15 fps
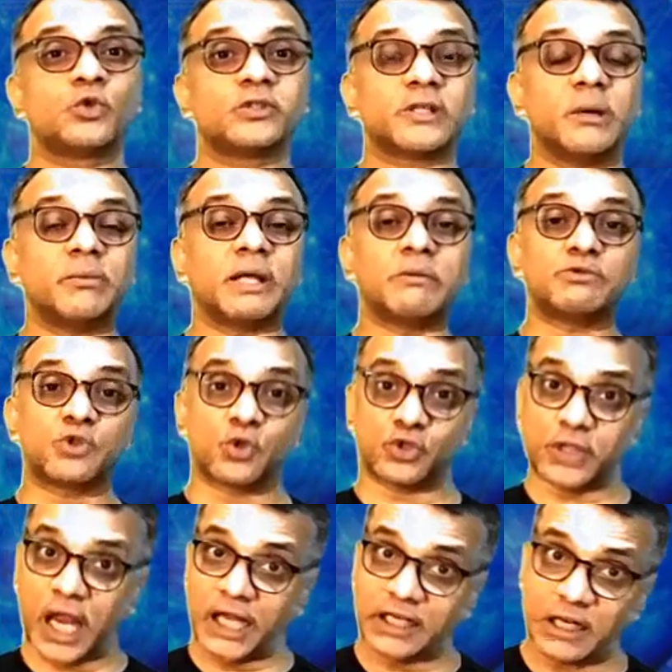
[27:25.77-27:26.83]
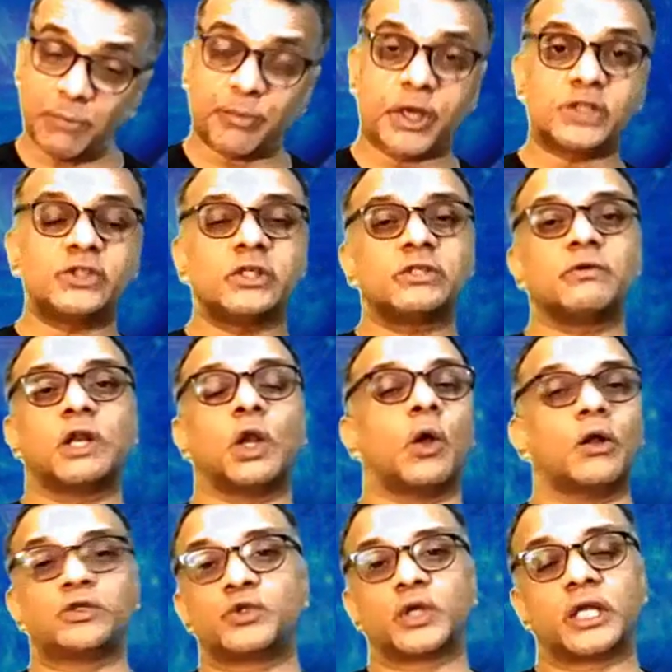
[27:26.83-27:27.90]
So sometimes societal pressures will
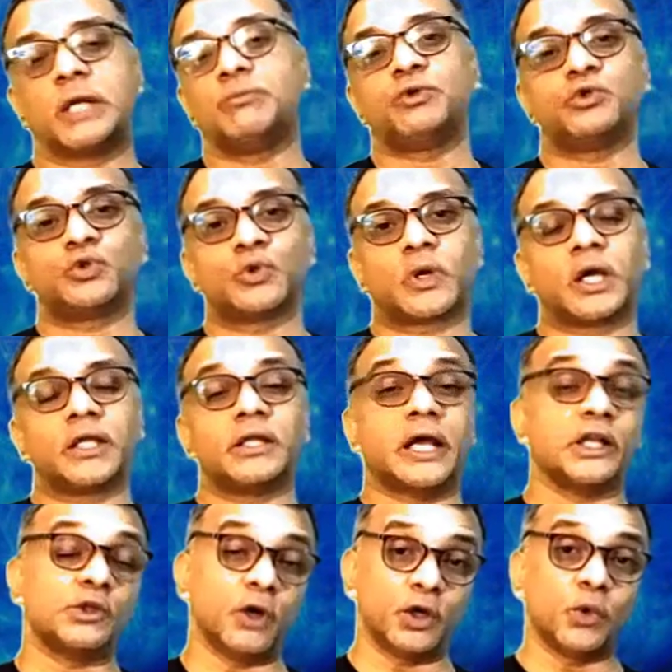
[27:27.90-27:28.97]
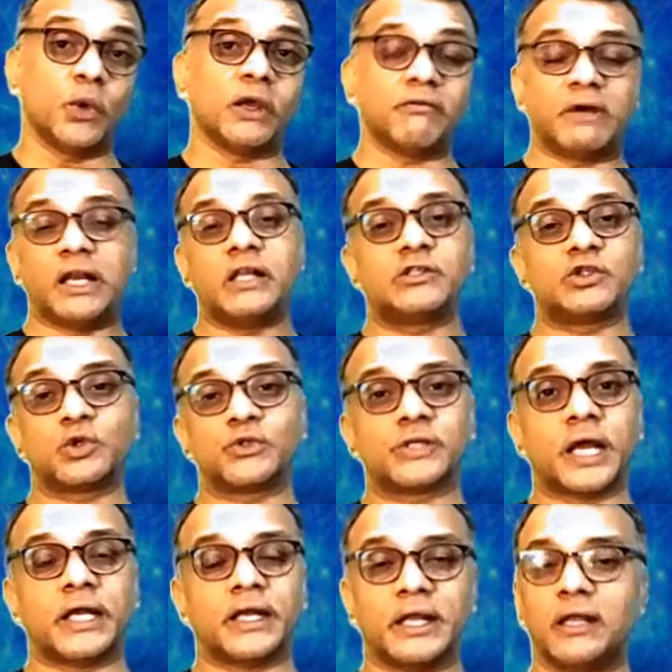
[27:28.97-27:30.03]
also keep you together, and you're doing well in
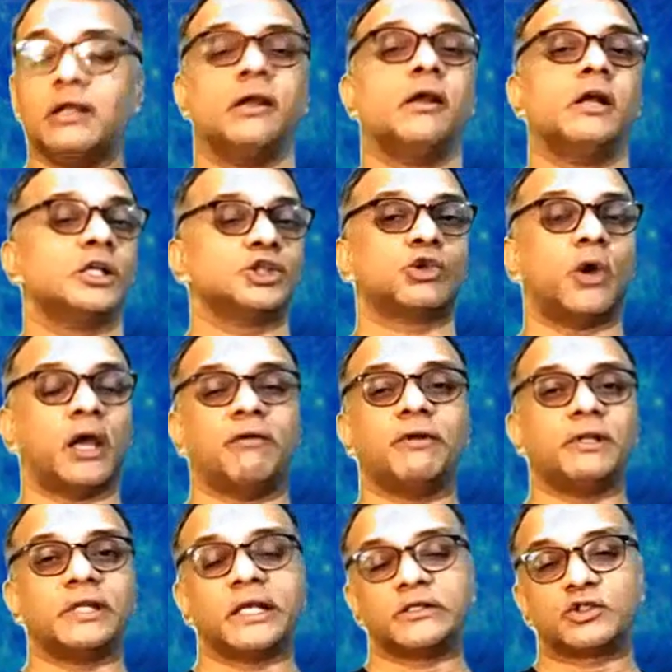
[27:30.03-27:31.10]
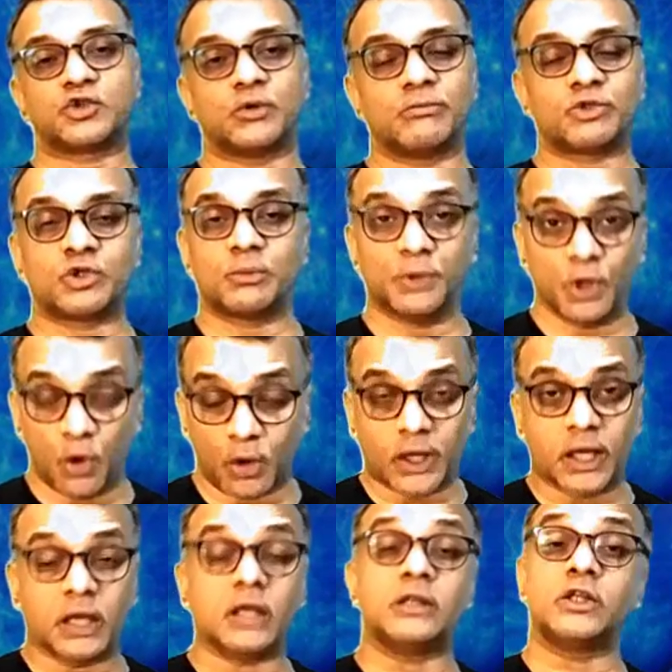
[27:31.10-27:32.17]
society, so everything seems to be
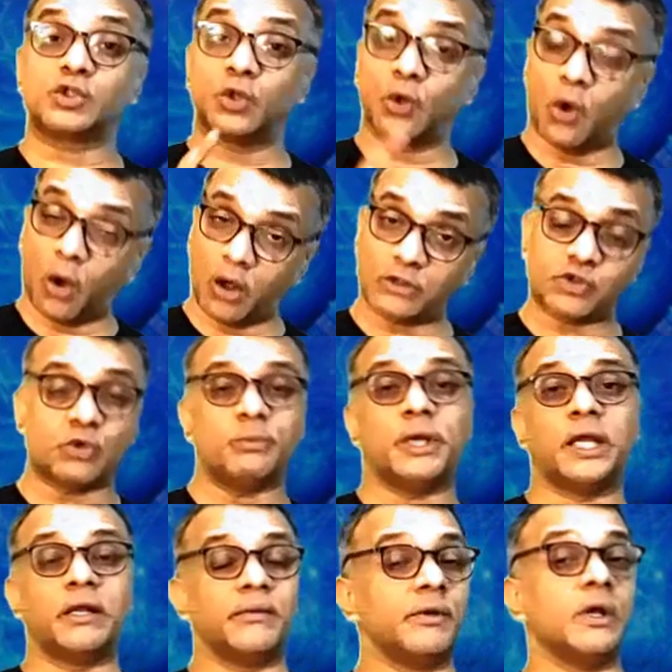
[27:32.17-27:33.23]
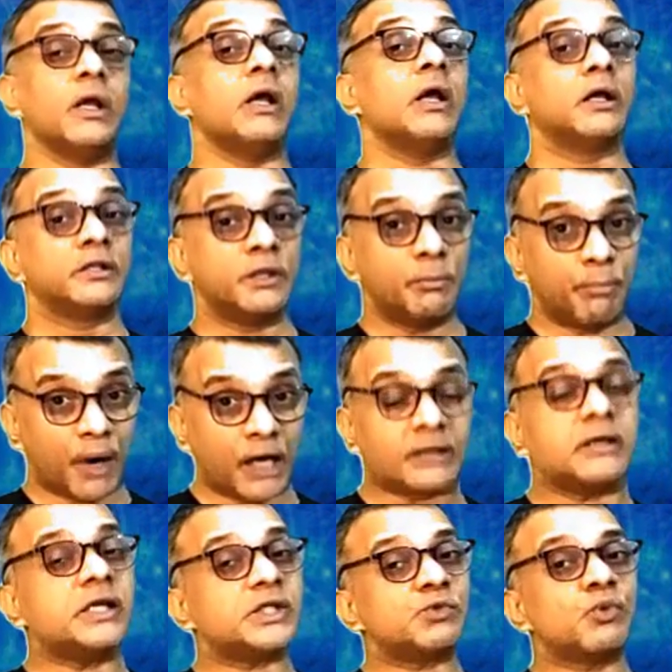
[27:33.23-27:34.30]
okay. This would also mean the
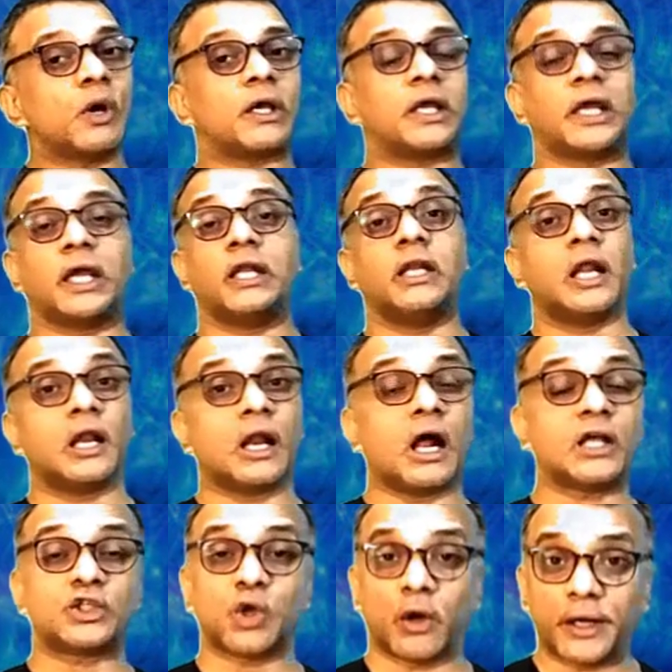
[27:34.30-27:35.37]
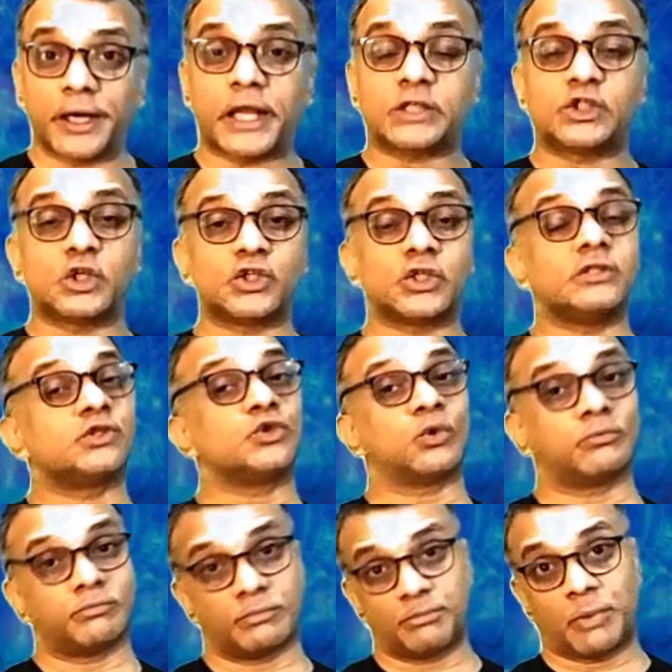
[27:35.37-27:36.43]
partner is working in a large organization,
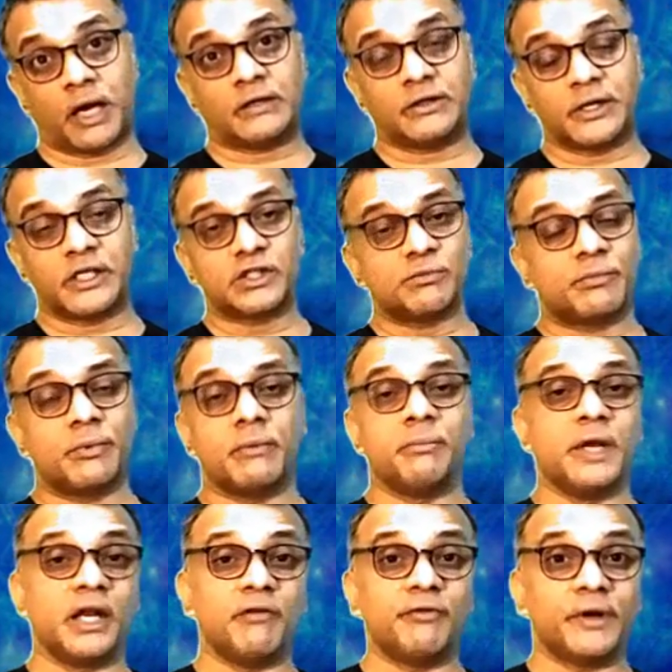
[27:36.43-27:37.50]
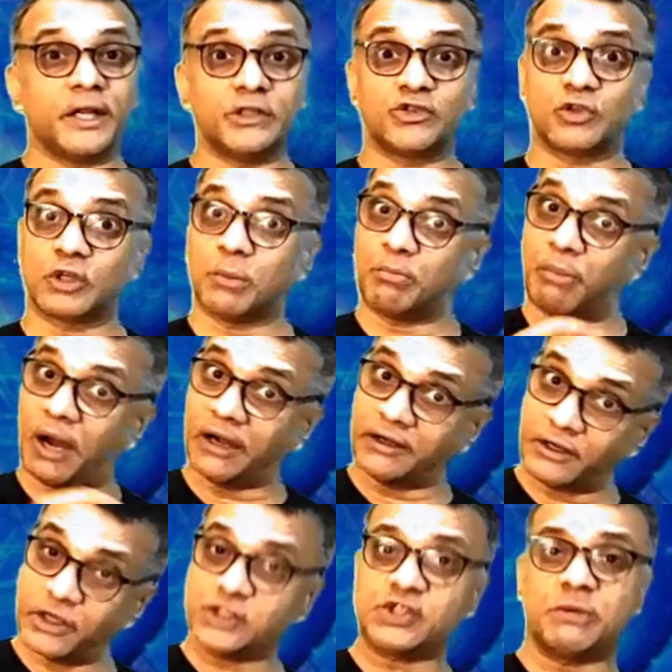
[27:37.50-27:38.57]
so partner is benefiting, so the
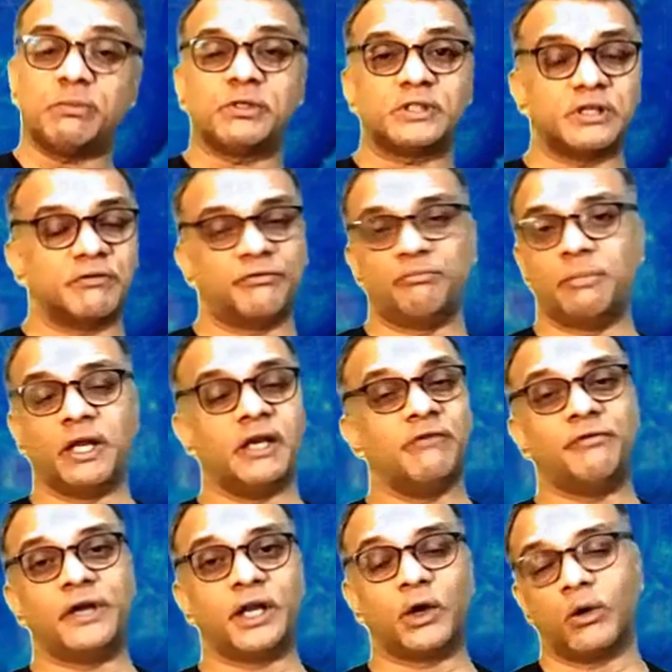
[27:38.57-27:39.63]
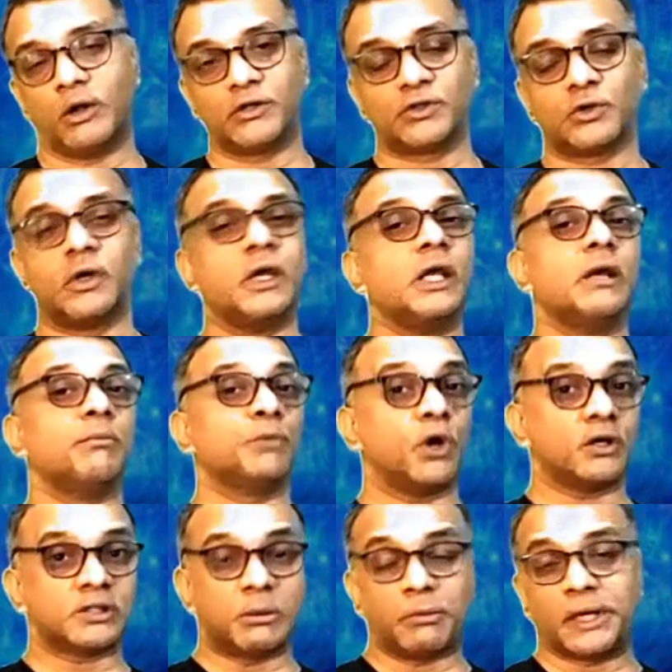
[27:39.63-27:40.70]
partnership is benefiting also,
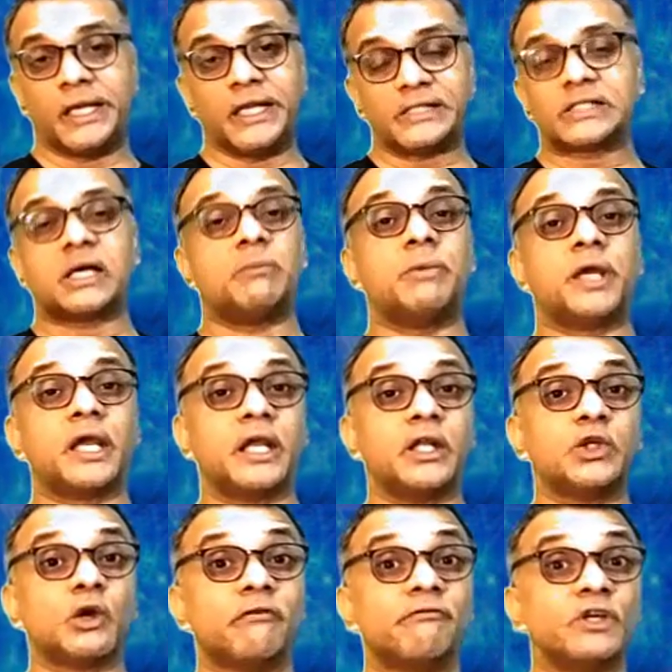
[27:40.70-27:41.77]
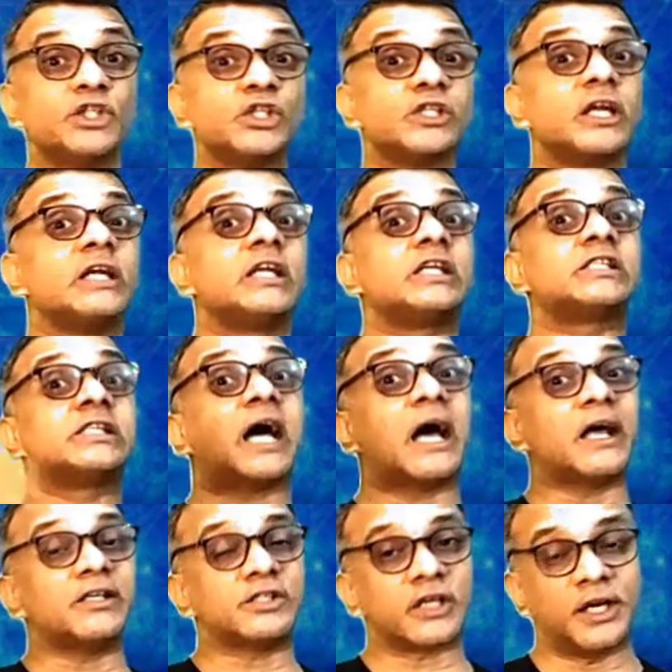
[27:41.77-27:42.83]
because the money is coming in, your wishes and
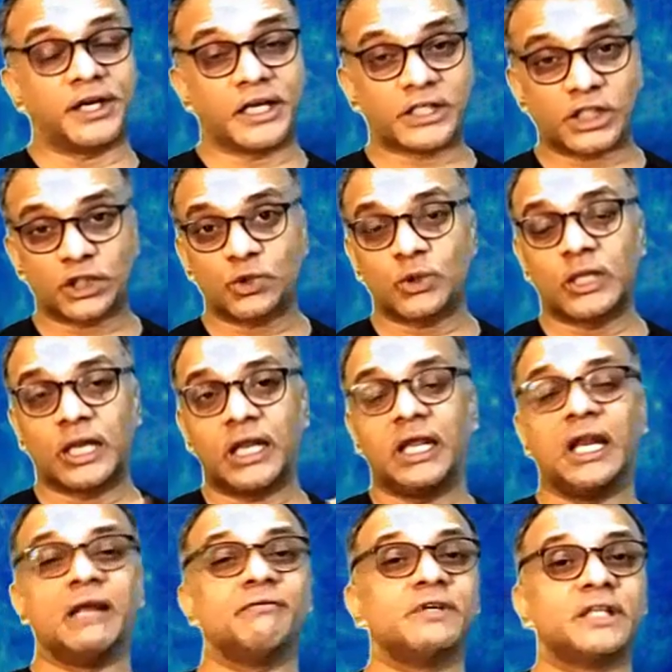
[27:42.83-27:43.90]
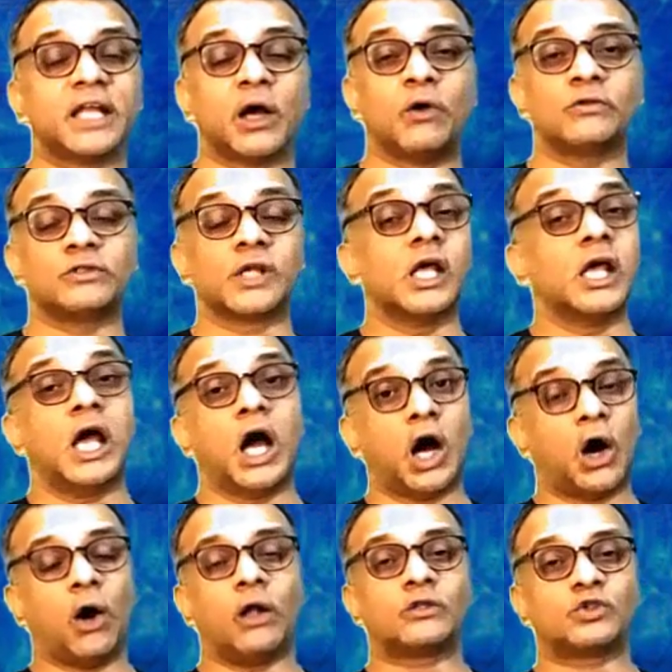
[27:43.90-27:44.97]
desires connected to the 11th house
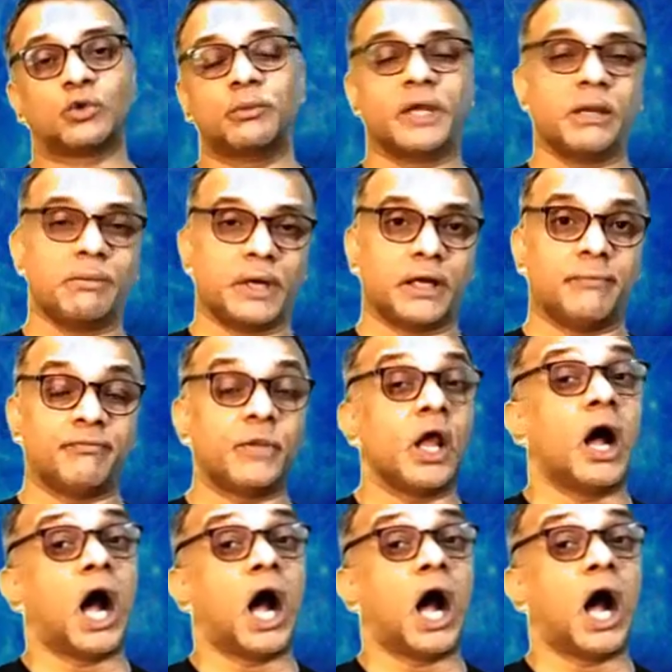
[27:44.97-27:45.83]
also being met.